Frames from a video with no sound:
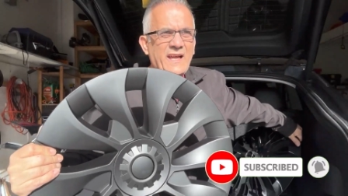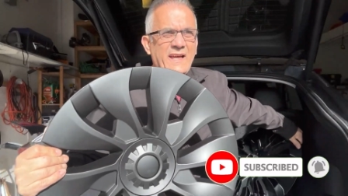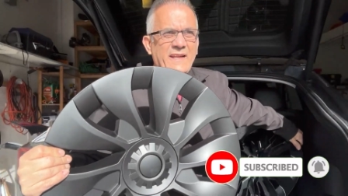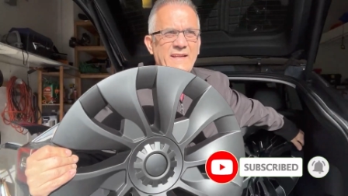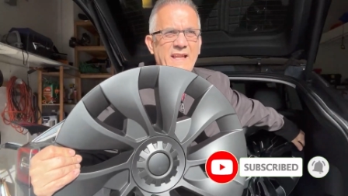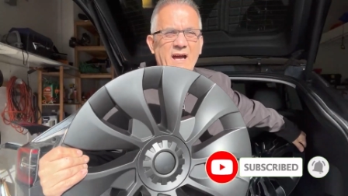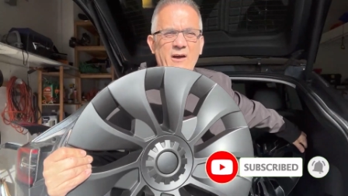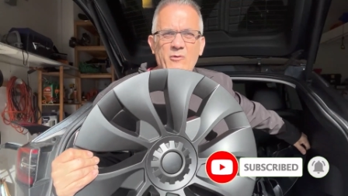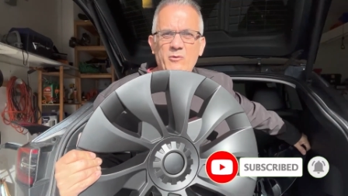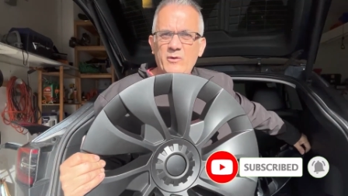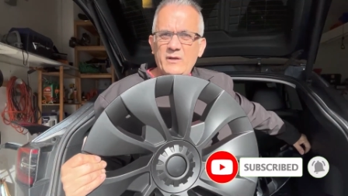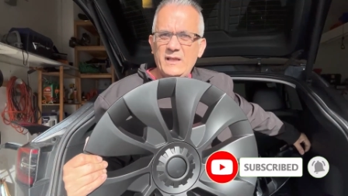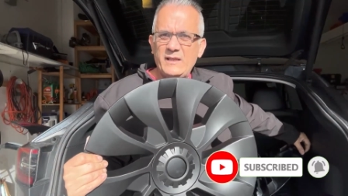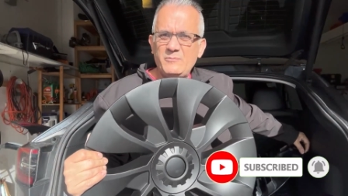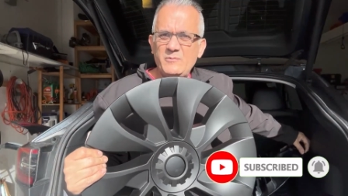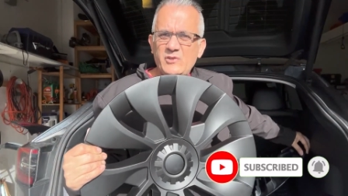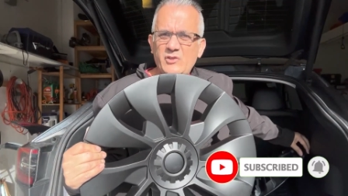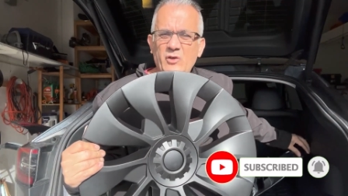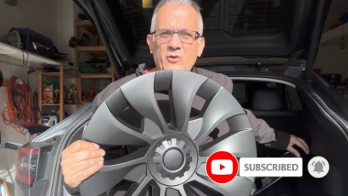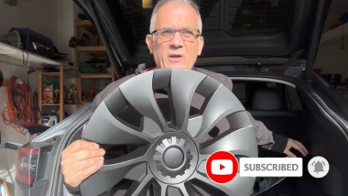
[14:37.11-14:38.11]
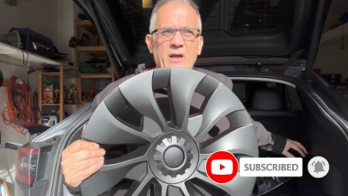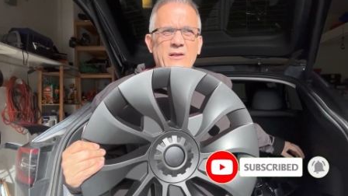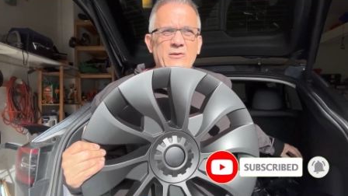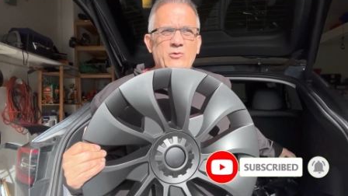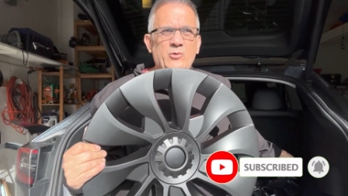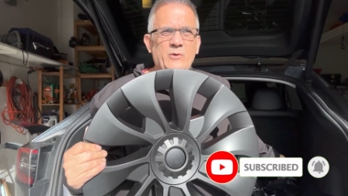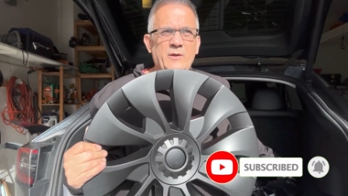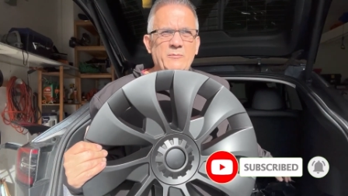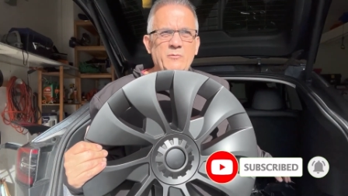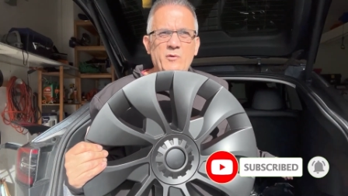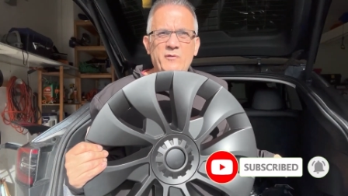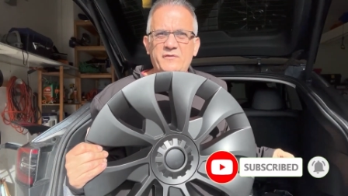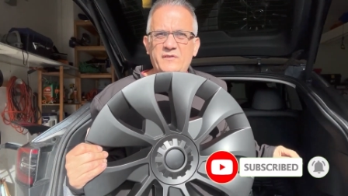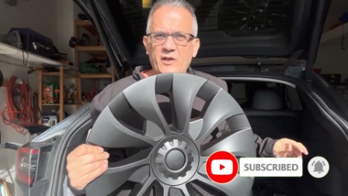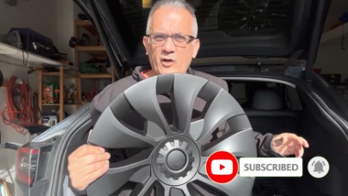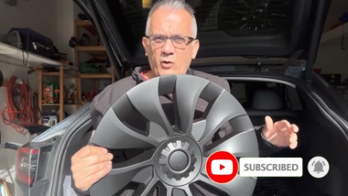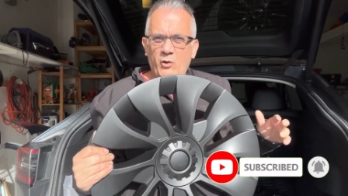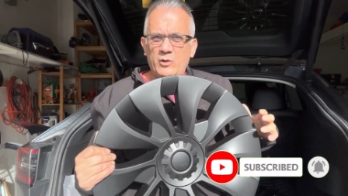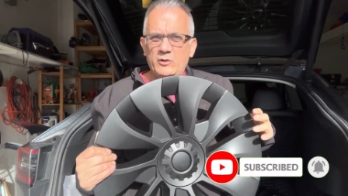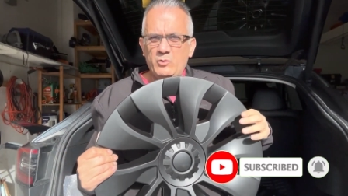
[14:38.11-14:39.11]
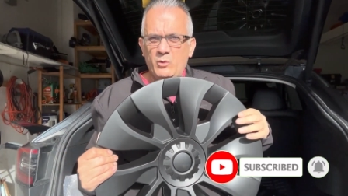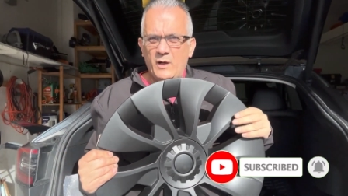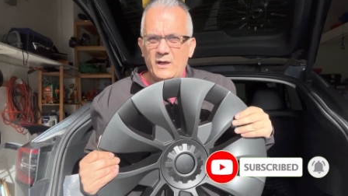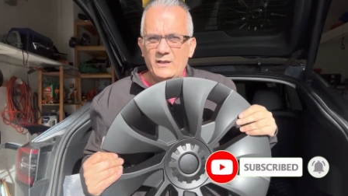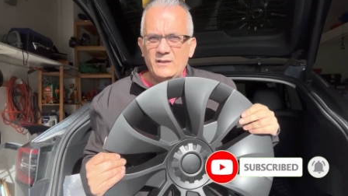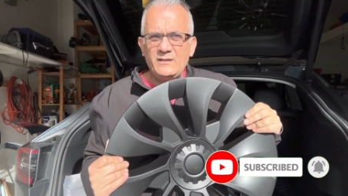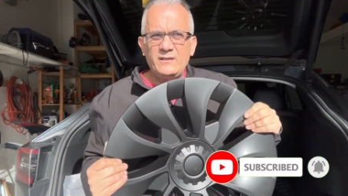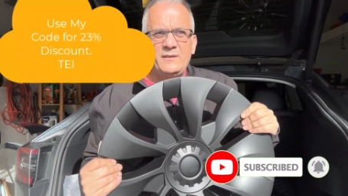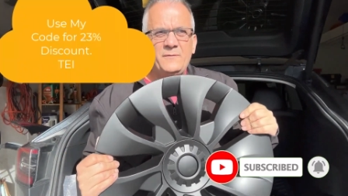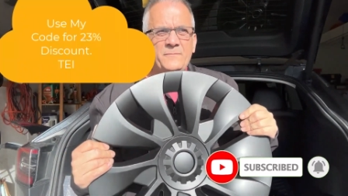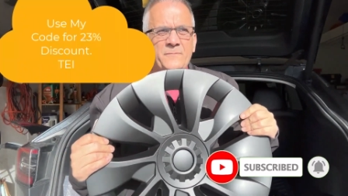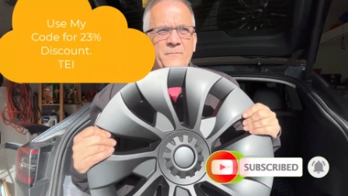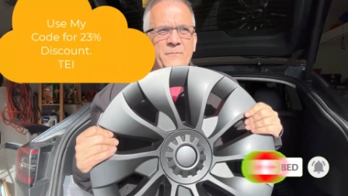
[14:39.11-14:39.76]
Now, let me show you how to remove the old one.